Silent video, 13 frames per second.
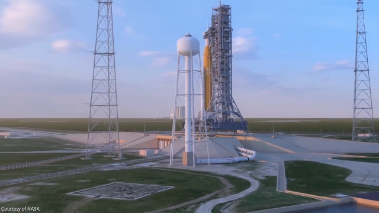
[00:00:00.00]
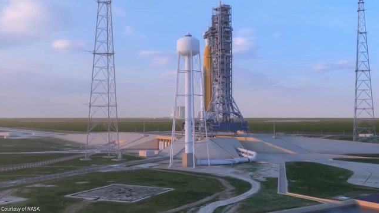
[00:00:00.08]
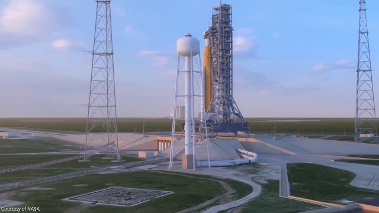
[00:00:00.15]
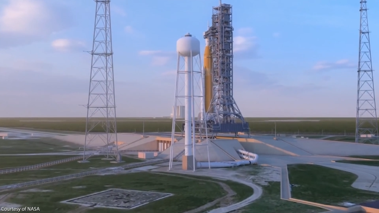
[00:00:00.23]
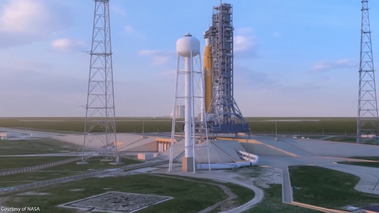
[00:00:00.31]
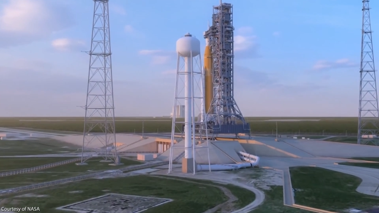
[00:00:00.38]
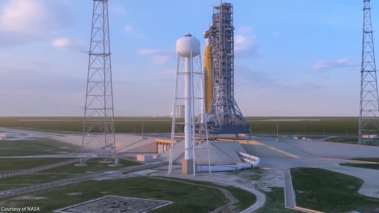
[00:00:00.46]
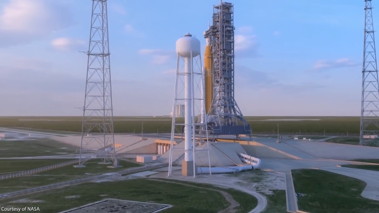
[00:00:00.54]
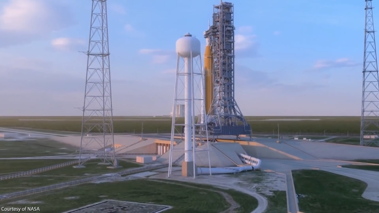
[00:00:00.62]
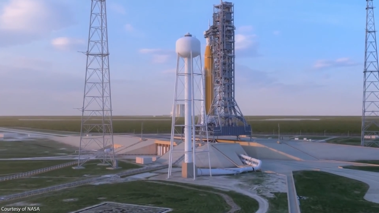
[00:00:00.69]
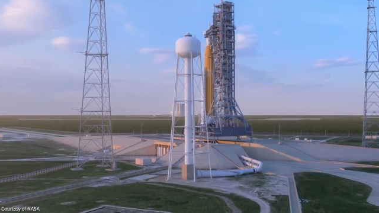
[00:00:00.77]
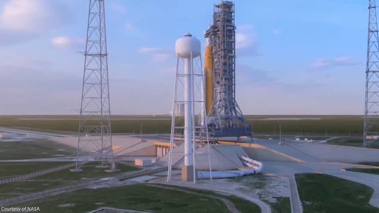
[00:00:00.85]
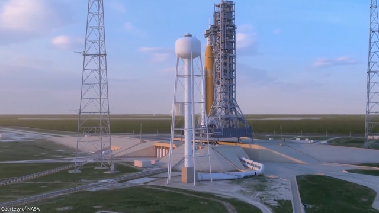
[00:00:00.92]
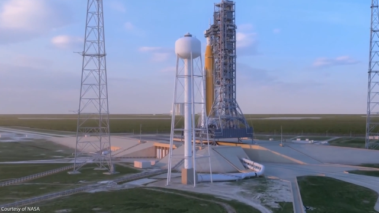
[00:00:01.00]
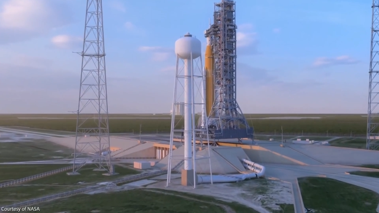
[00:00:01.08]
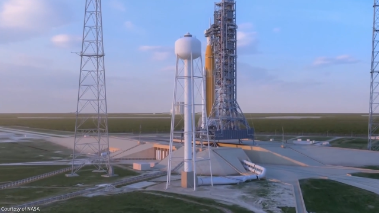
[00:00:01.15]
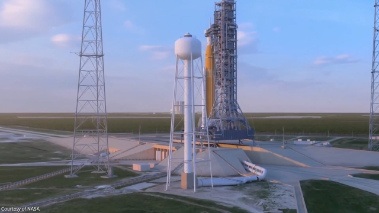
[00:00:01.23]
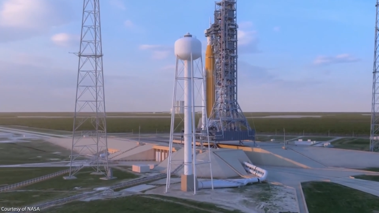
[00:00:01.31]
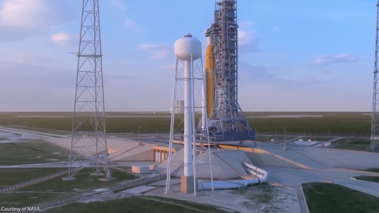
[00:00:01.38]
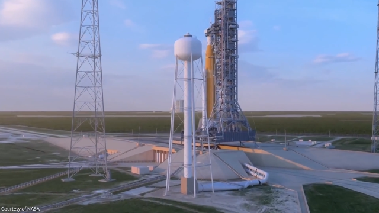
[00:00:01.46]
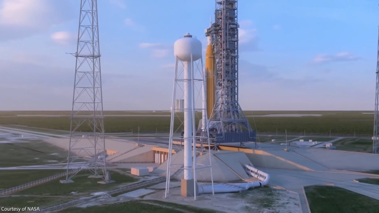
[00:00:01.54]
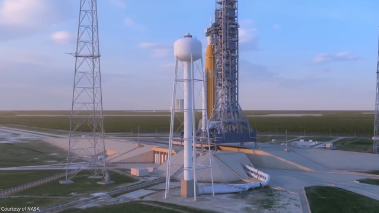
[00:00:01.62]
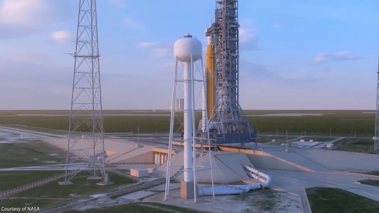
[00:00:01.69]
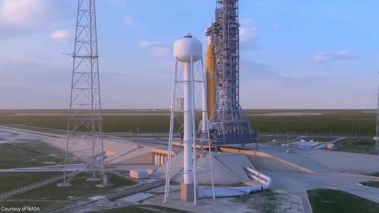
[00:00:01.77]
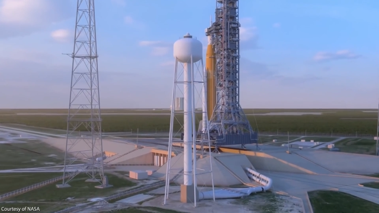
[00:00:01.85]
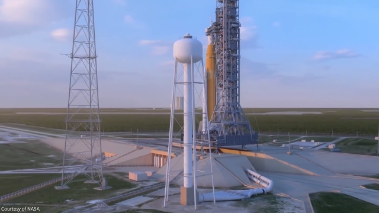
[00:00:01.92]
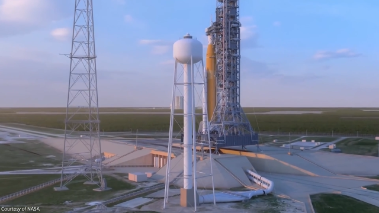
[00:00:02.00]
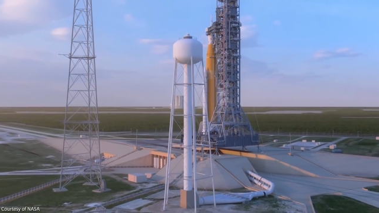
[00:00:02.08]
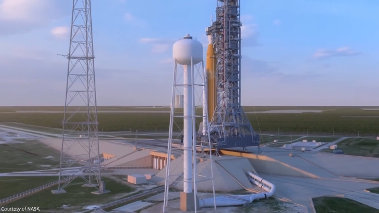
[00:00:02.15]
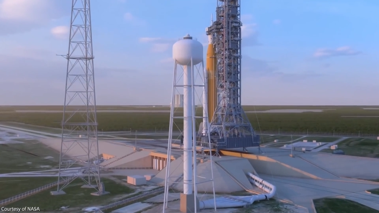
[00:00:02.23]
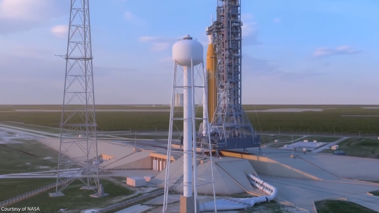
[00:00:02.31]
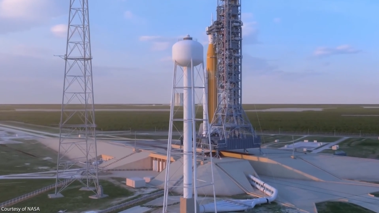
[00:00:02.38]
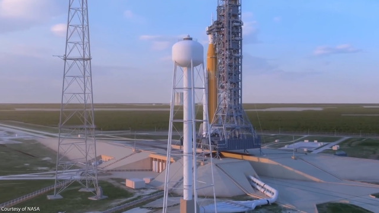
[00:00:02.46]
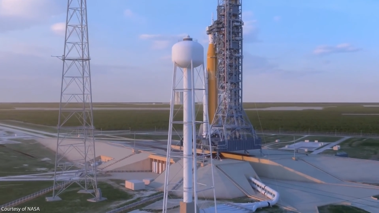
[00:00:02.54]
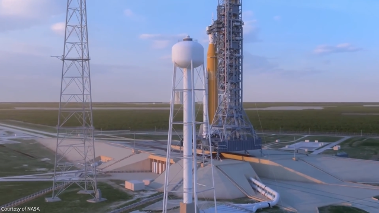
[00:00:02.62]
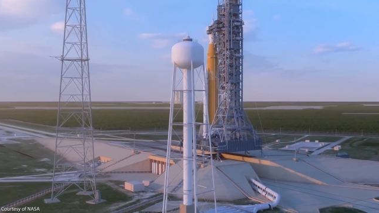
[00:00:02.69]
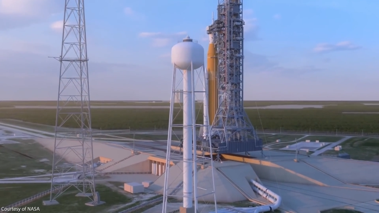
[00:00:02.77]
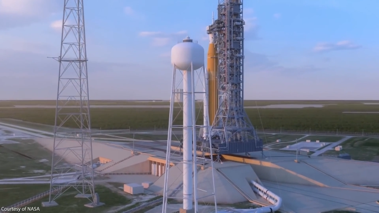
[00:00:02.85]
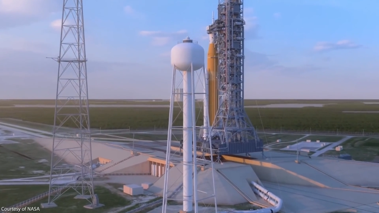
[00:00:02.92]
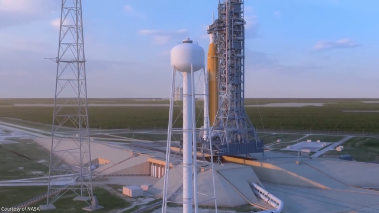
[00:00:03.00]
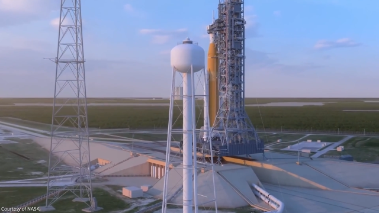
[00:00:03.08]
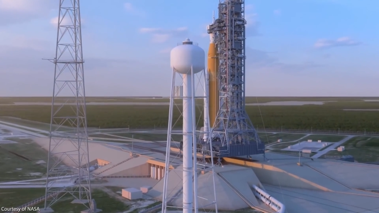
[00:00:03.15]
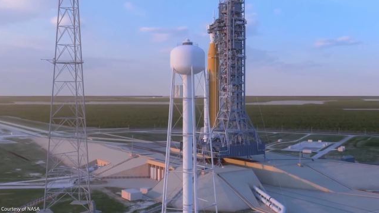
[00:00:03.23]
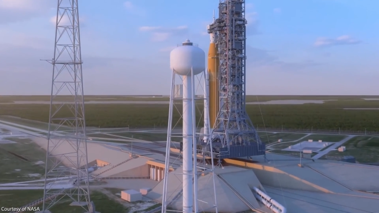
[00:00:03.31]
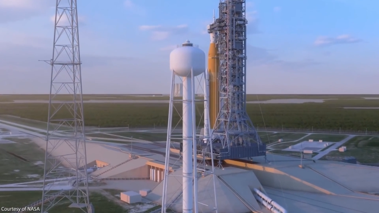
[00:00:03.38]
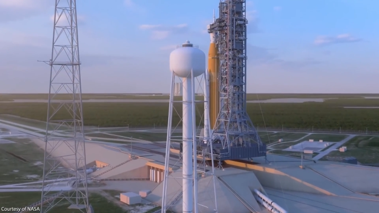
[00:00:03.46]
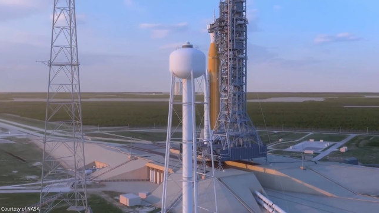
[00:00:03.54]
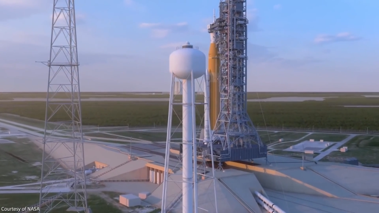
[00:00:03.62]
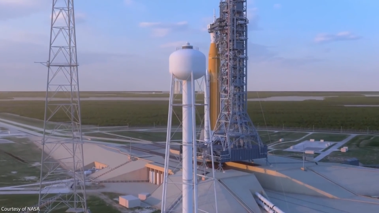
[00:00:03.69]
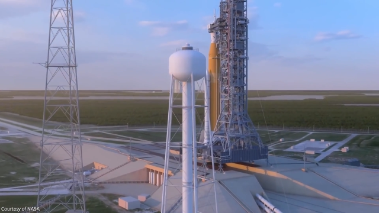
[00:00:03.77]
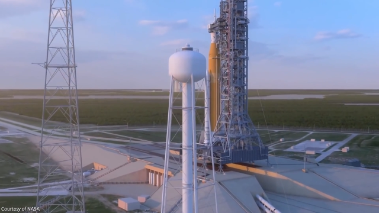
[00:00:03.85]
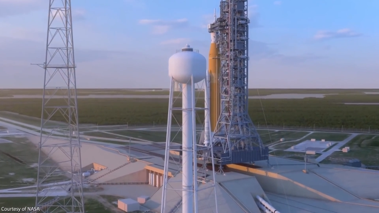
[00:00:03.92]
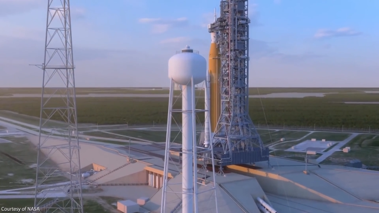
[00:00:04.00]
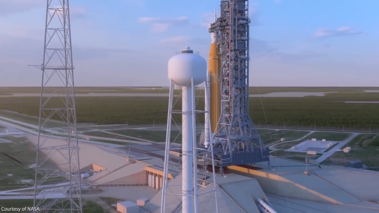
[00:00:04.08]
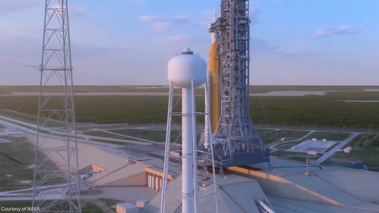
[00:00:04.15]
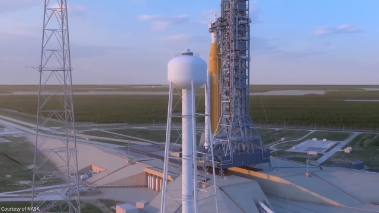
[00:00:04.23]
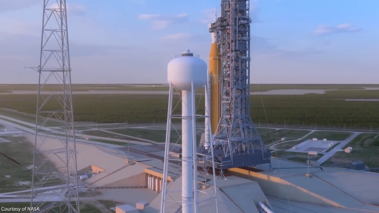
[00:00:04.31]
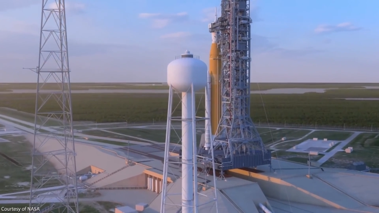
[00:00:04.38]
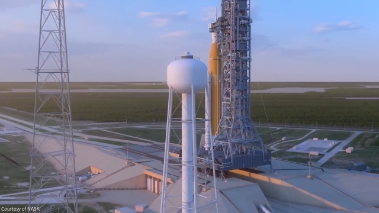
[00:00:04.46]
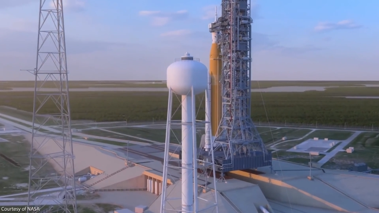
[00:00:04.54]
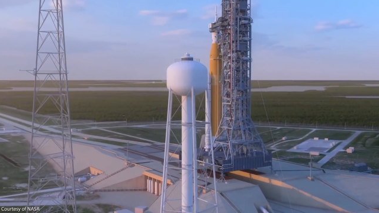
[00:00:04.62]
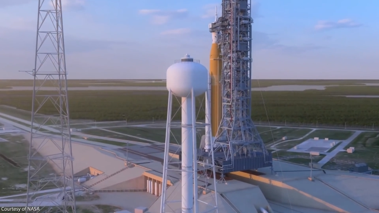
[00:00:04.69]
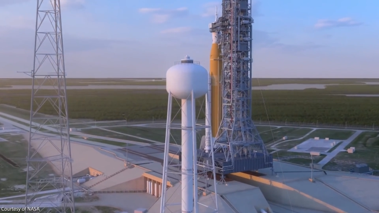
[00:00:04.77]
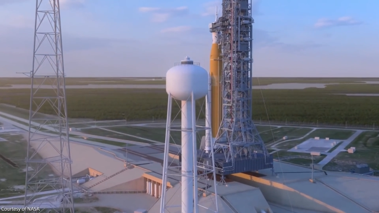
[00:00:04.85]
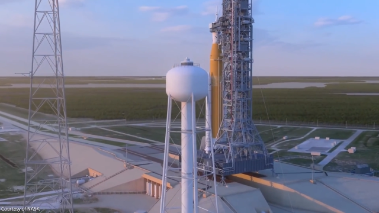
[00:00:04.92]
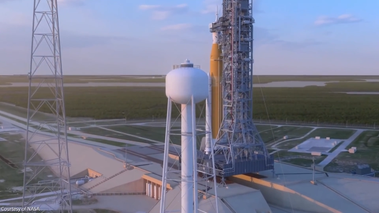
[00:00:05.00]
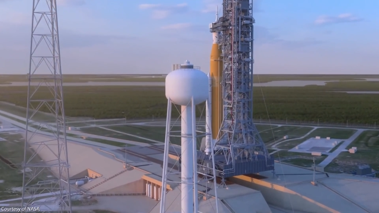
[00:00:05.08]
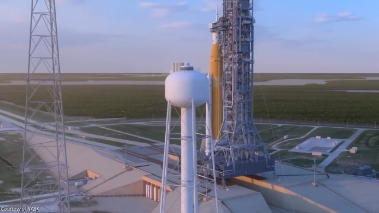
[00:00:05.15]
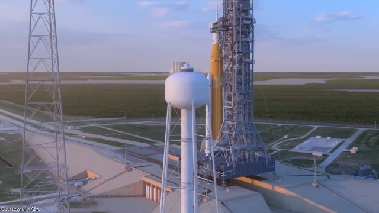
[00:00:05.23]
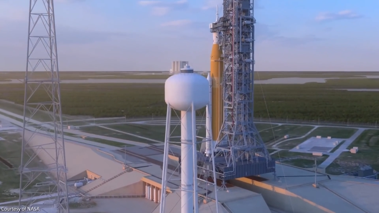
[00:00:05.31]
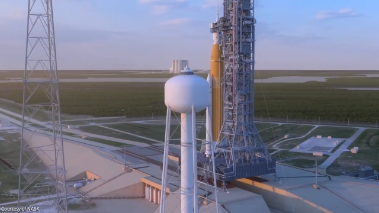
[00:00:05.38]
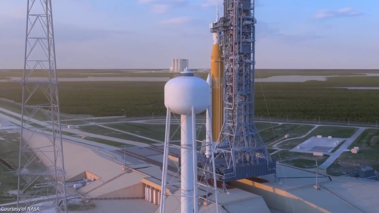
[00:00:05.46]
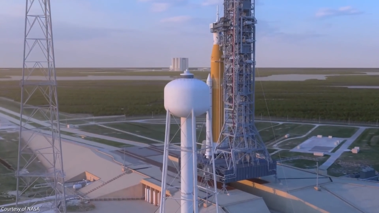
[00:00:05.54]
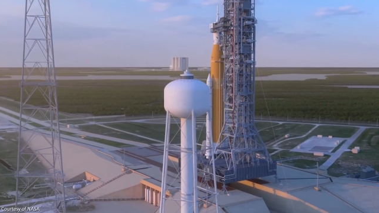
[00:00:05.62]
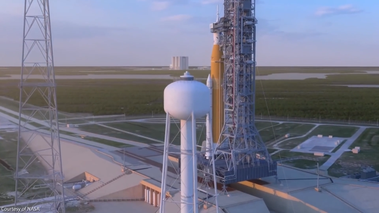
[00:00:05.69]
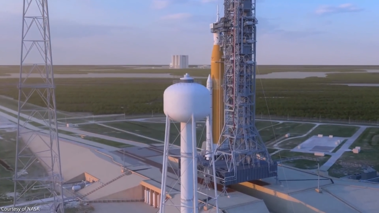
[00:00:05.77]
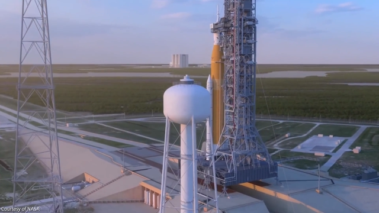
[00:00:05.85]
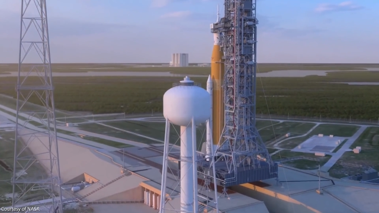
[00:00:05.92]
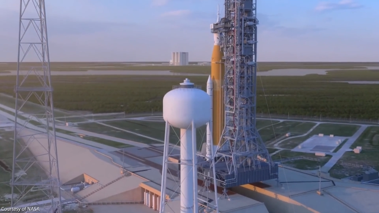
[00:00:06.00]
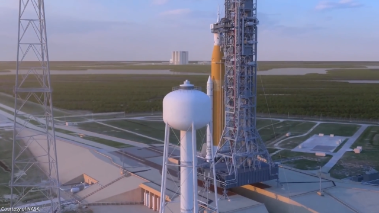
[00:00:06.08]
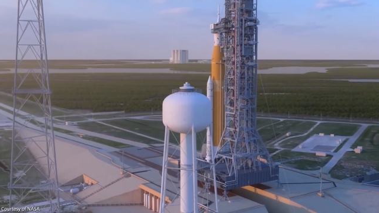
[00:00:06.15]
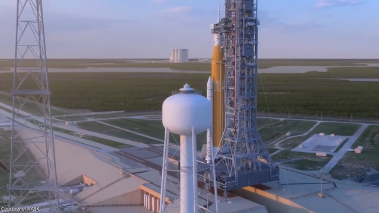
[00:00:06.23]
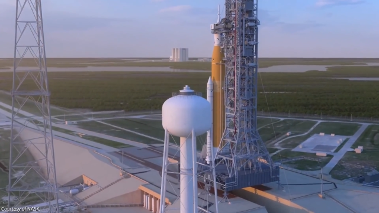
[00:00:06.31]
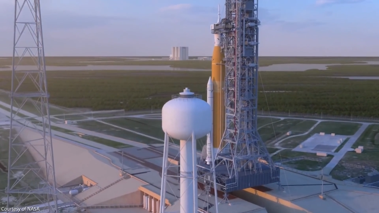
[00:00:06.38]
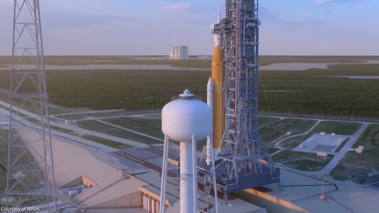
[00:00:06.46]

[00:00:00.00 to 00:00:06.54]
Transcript: Nobody's mouth can be seen.